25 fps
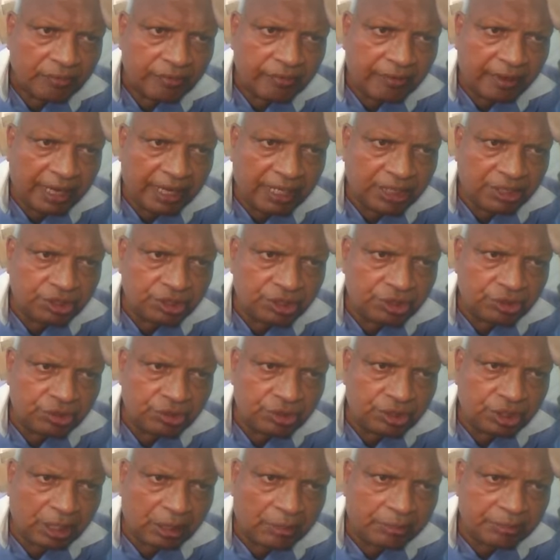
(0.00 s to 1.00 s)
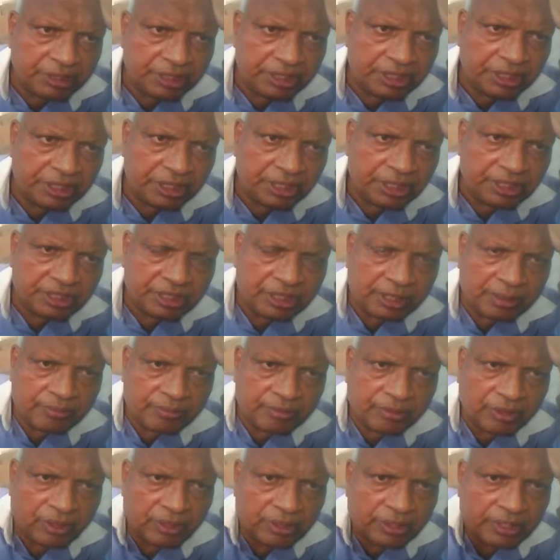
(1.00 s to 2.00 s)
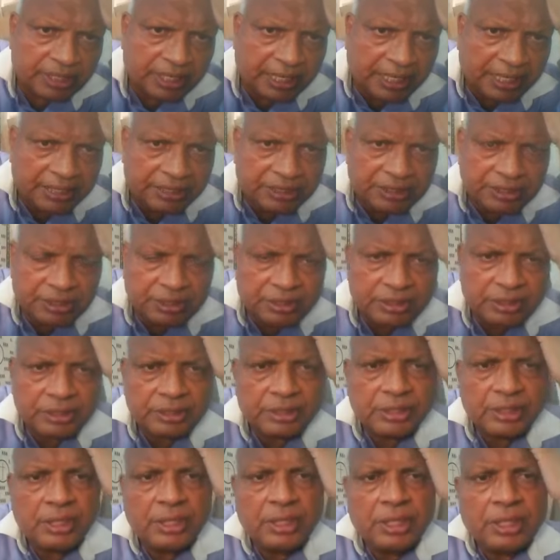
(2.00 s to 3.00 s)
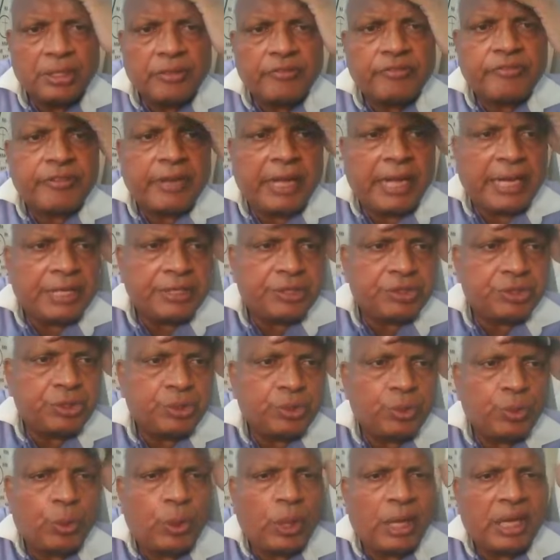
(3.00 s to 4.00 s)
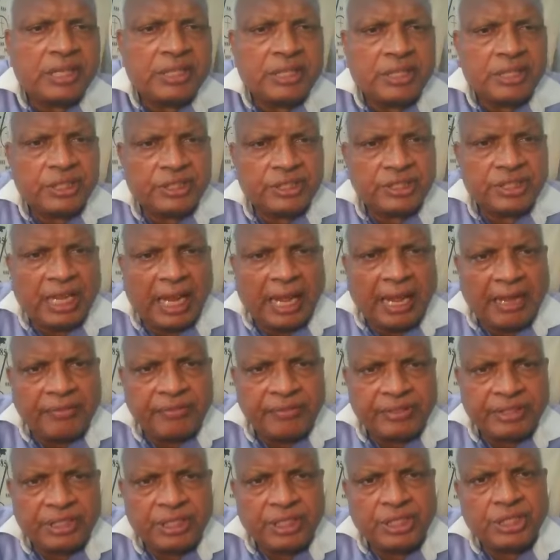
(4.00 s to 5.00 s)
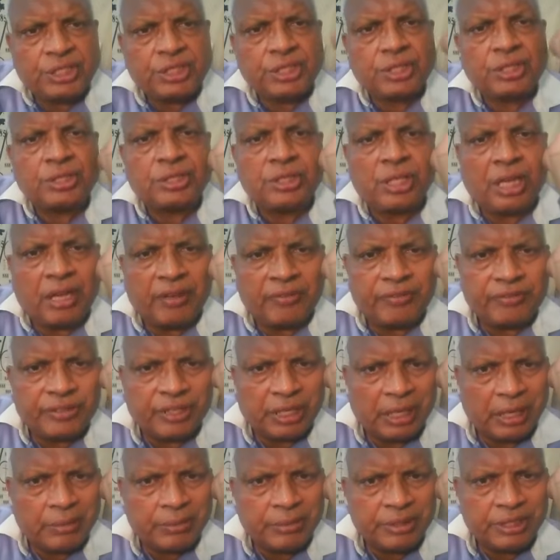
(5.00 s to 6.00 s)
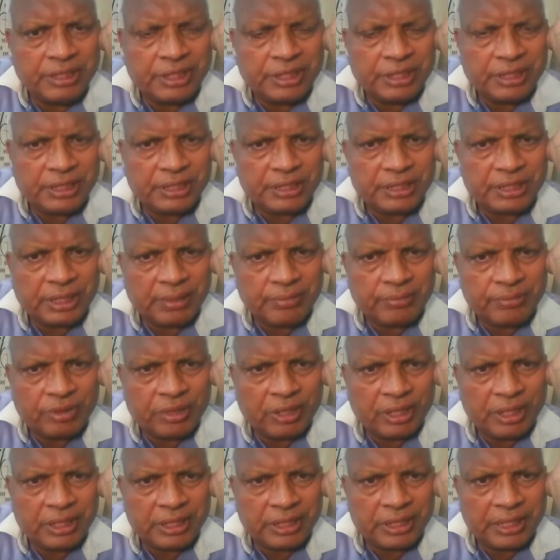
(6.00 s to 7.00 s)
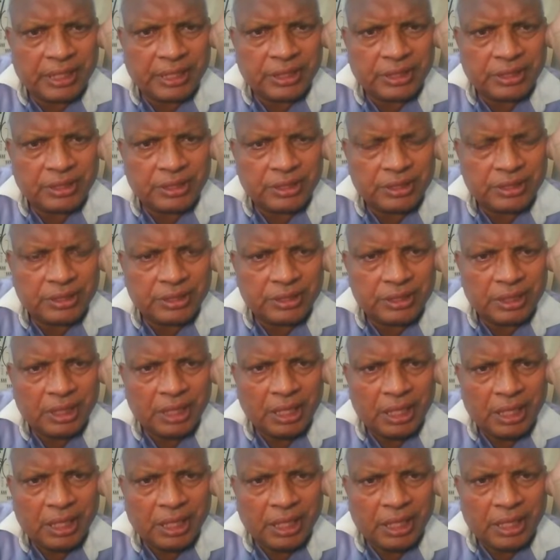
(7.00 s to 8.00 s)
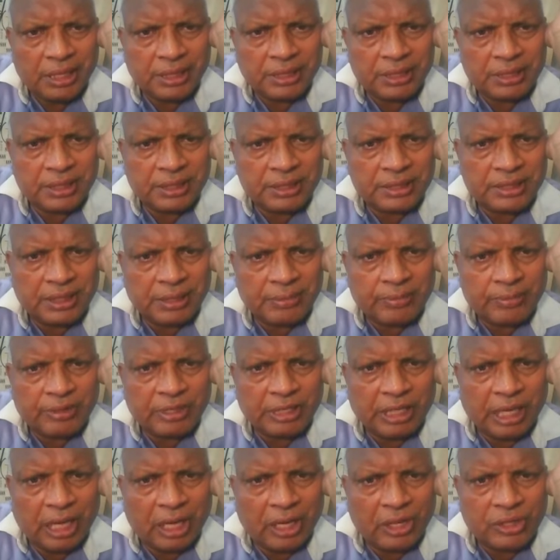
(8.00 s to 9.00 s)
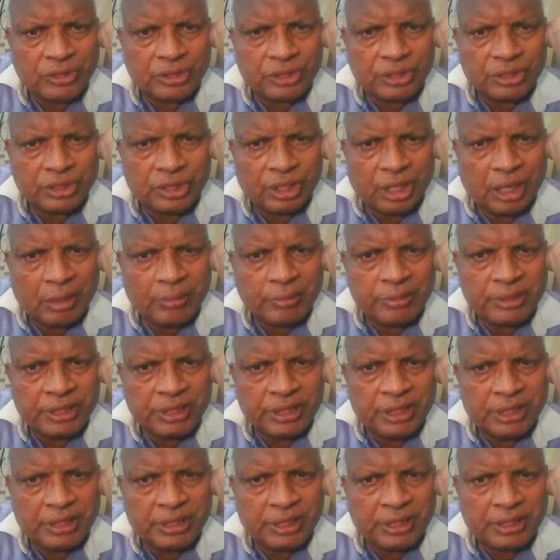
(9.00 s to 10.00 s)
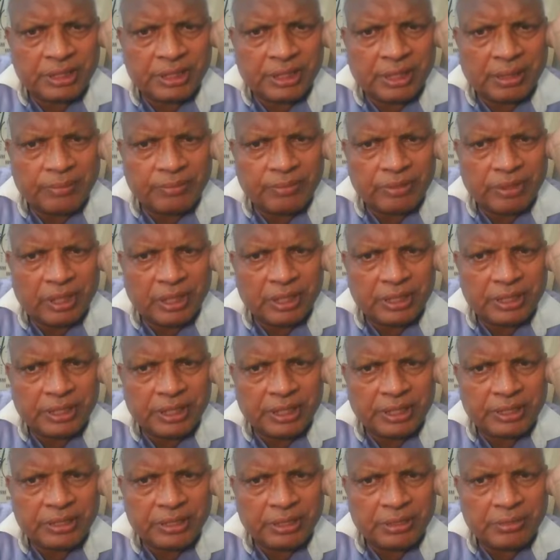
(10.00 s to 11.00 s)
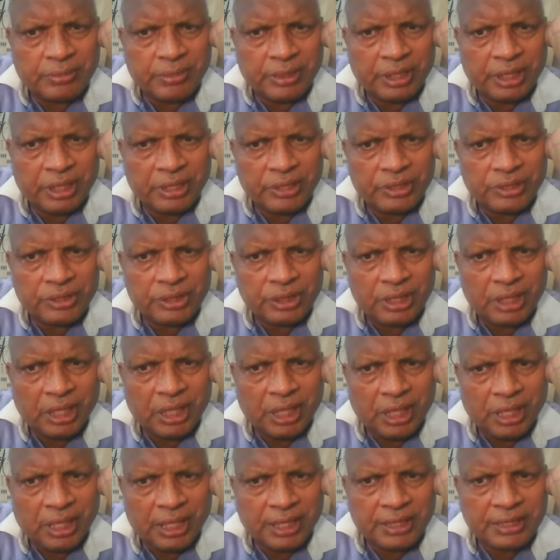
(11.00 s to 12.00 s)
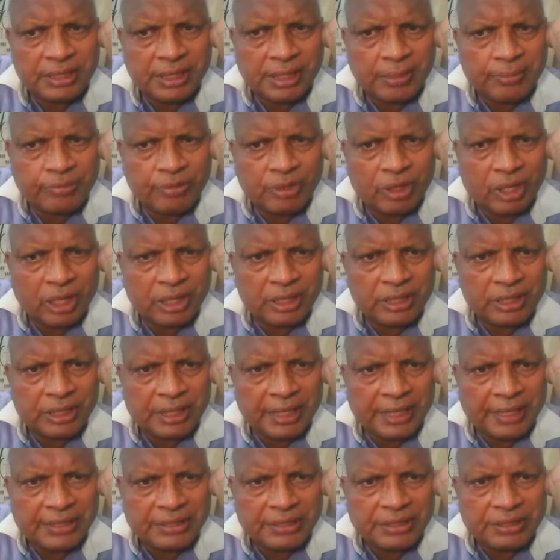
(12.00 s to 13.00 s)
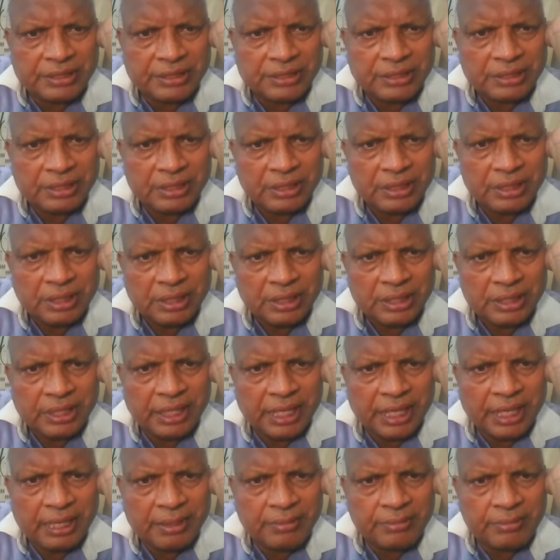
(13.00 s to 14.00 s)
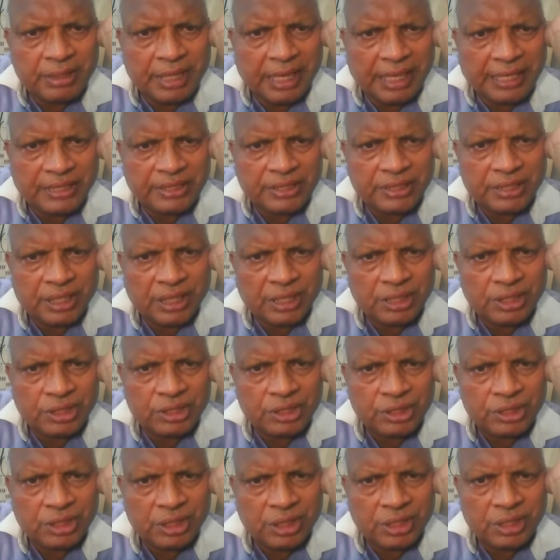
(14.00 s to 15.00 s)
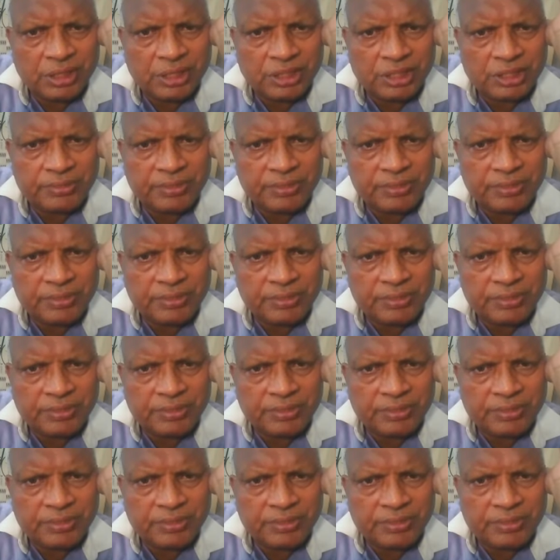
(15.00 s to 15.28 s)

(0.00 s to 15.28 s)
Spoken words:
5.2 nominated subcontractors. 5.21 is definition of nominated subcontractors. In this subclause, nominated subcontractor means a subcontractor named as such in